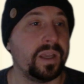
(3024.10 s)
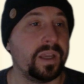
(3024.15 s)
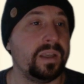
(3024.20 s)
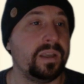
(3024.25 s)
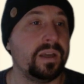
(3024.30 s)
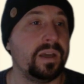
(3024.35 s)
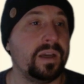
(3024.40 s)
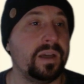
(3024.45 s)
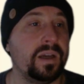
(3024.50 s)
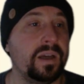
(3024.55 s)

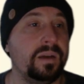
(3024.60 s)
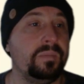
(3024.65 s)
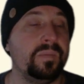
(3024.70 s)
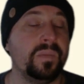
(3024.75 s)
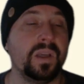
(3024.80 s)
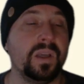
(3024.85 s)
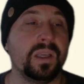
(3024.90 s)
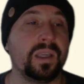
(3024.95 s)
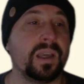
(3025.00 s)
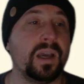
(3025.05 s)
a
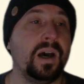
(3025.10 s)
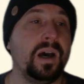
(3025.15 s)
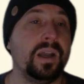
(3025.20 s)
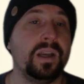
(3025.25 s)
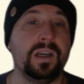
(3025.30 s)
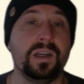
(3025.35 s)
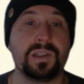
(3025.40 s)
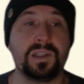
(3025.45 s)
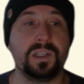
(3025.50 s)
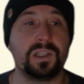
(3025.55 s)

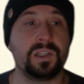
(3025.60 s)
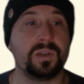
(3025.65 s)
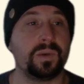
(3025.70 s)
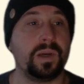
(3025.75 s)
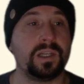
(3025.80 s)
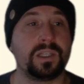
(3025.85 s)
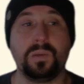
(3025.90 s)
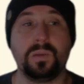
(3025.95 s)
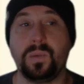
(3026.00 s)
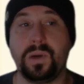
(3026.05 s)
guard in a
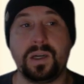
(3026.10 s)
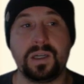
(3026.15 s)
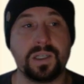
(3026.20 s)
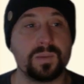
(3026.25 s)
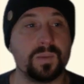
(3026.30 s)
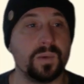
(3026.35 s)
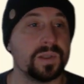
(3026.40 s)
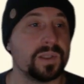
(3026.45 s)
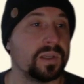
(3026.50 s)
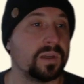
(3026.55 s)
situation where it
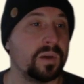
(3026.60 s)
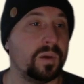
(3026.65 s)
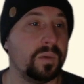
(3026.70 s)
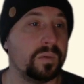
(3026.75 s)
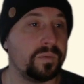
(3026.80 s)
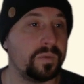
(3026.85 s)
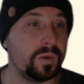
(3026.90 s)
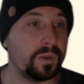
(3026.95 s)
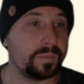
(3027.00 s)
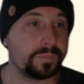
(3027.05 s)
just wasn't
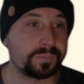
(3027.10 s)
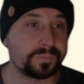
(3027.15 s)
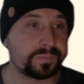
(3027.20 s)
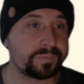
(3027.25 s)
called for.